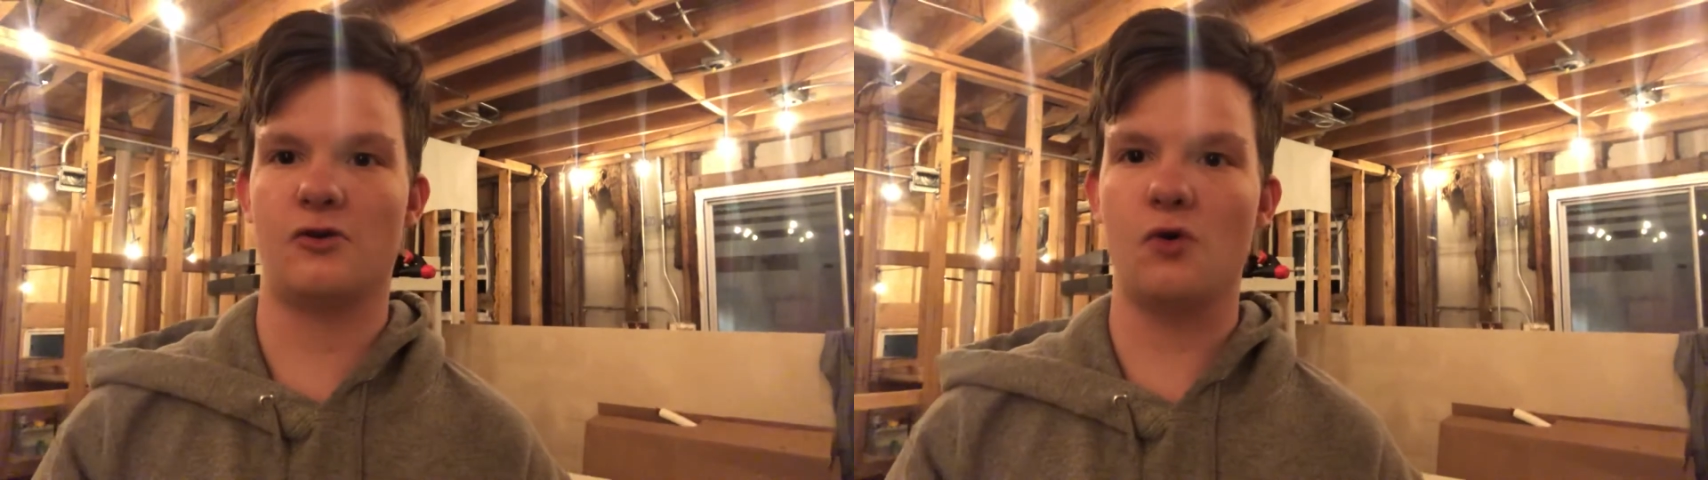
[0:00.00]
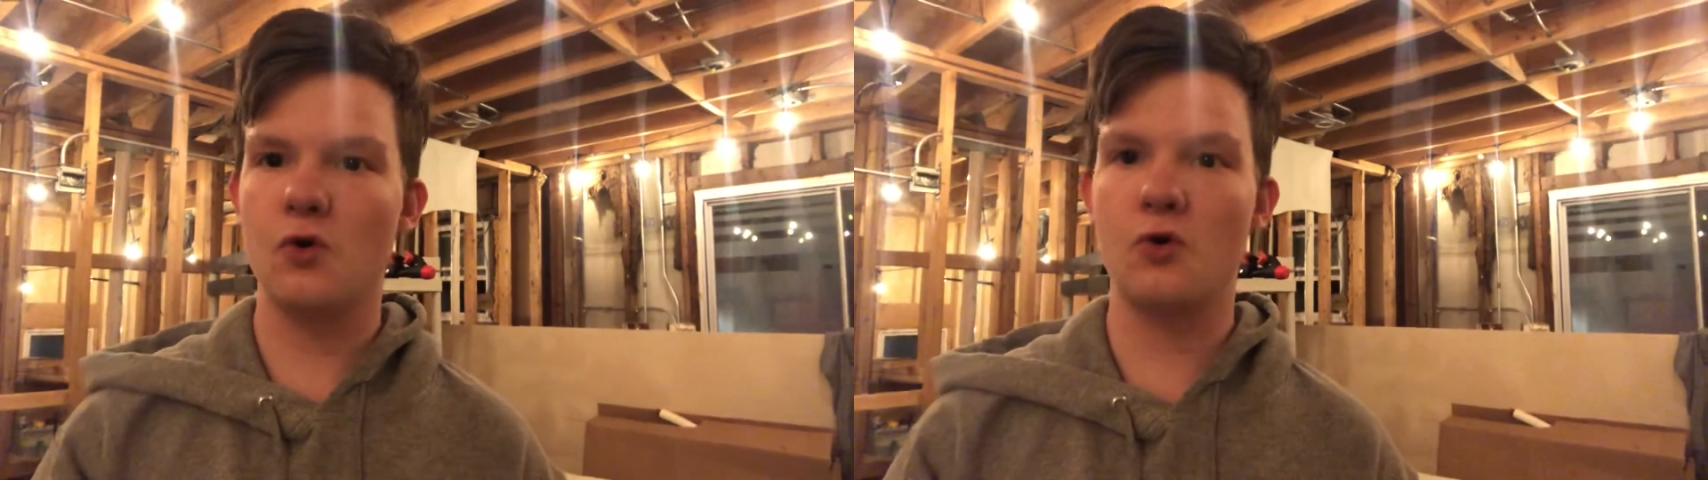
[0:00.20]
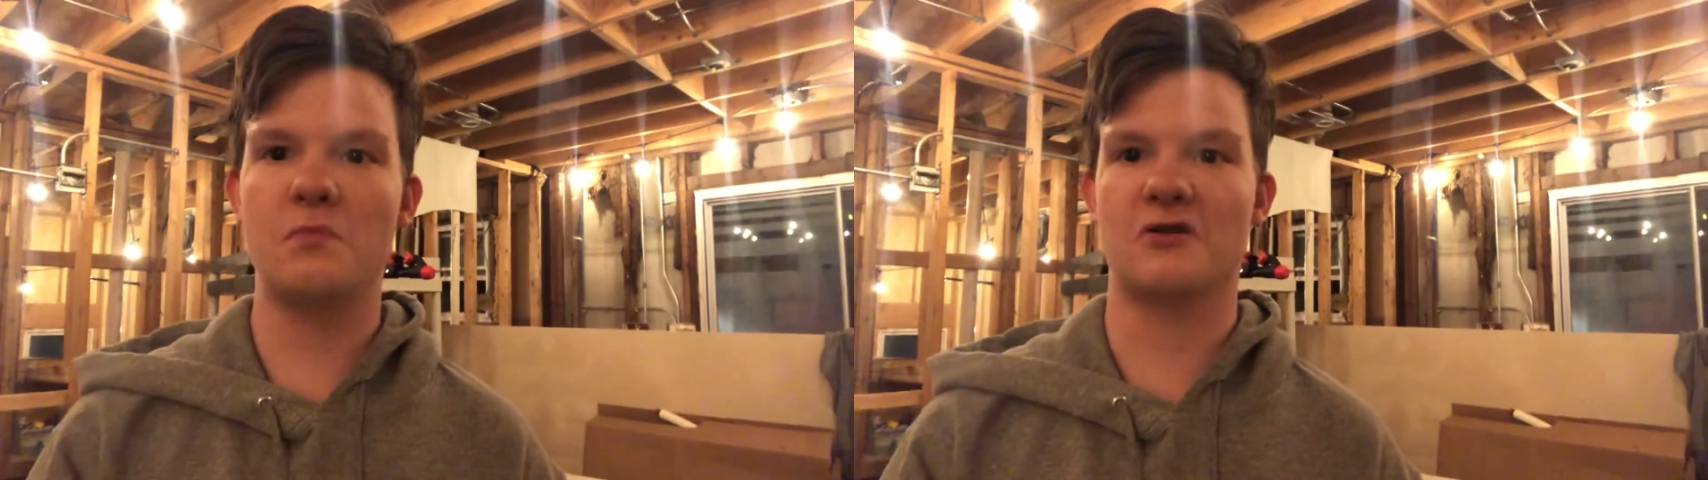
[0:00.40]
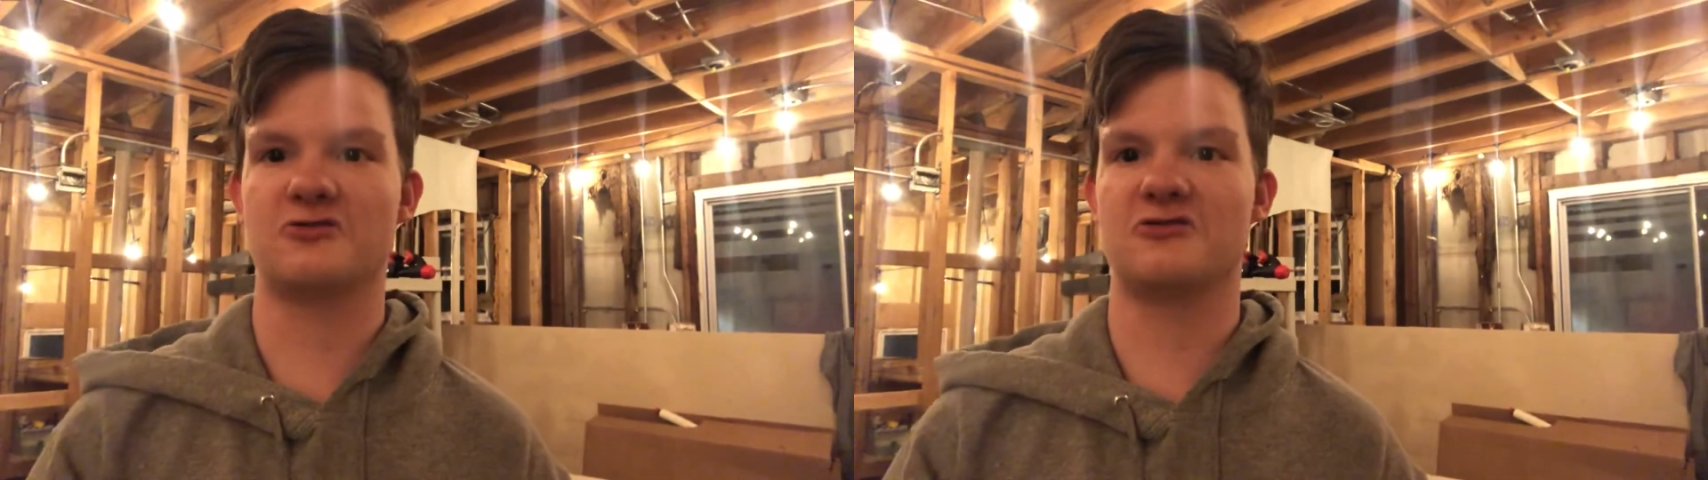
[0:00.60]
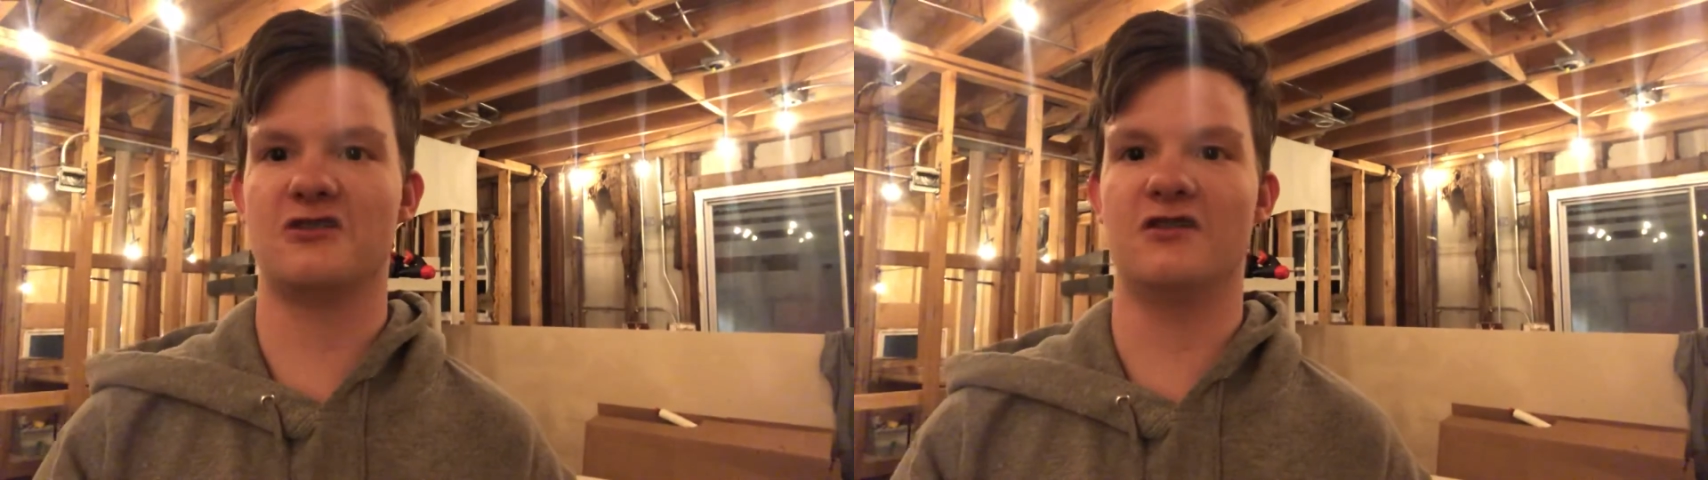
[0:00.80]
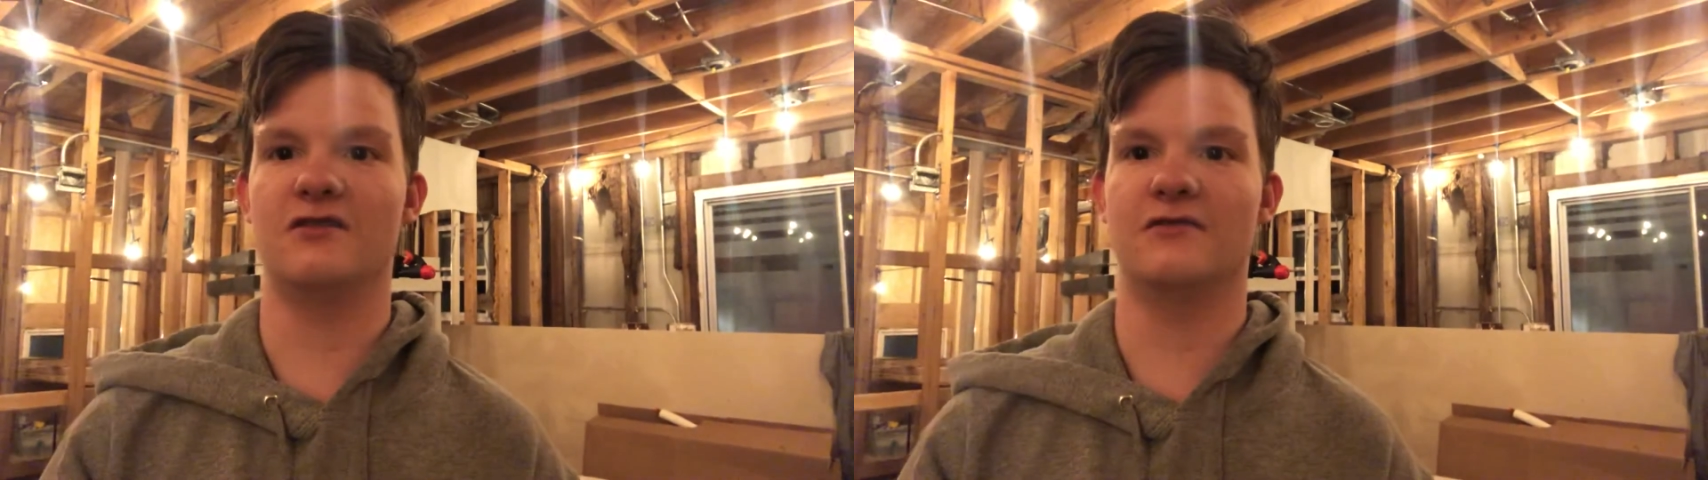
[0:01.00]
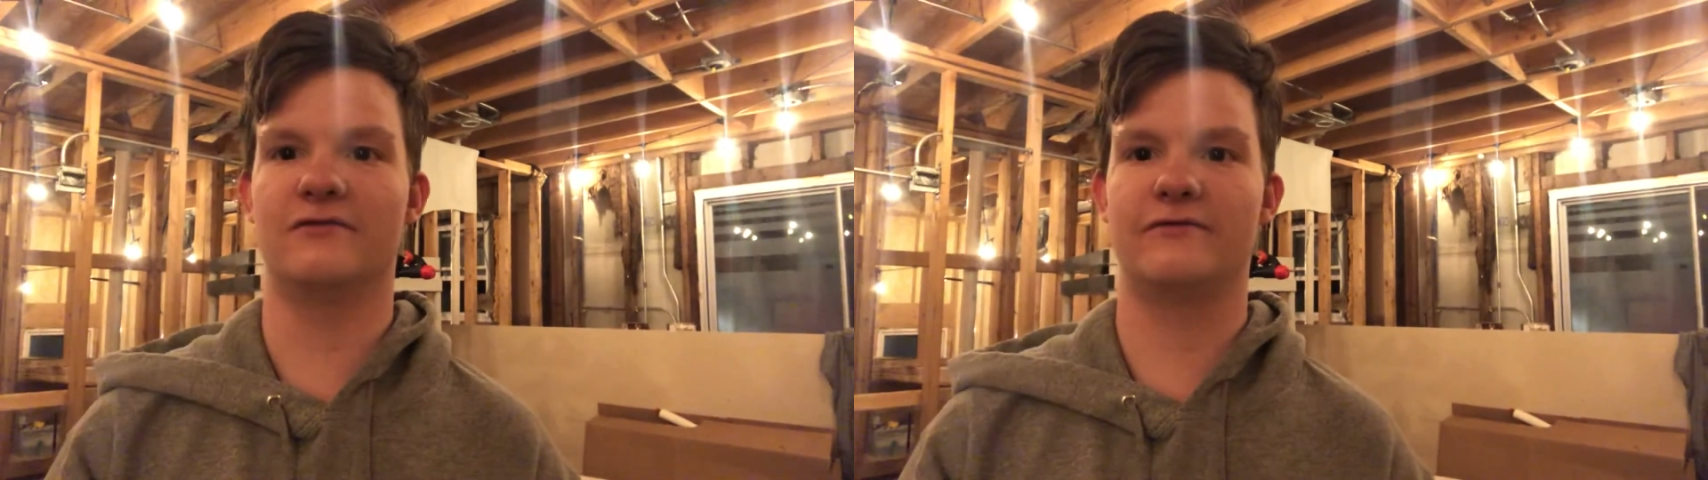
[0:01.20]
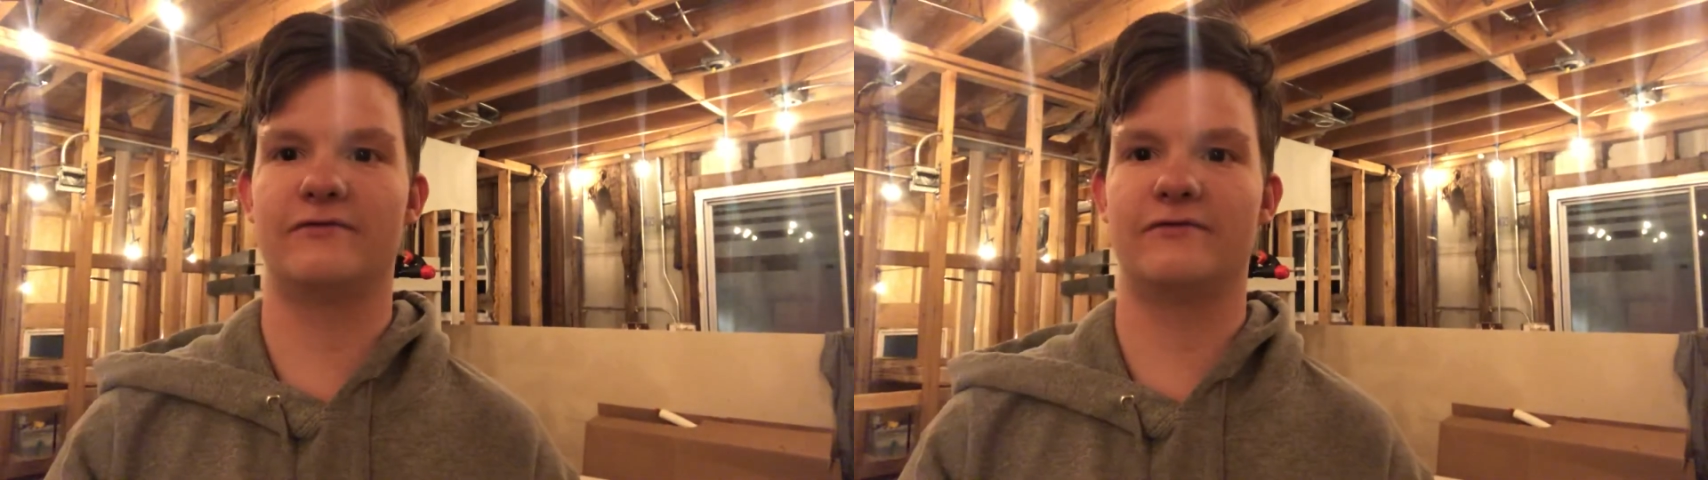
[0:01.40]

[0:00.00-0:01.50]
whole bunch of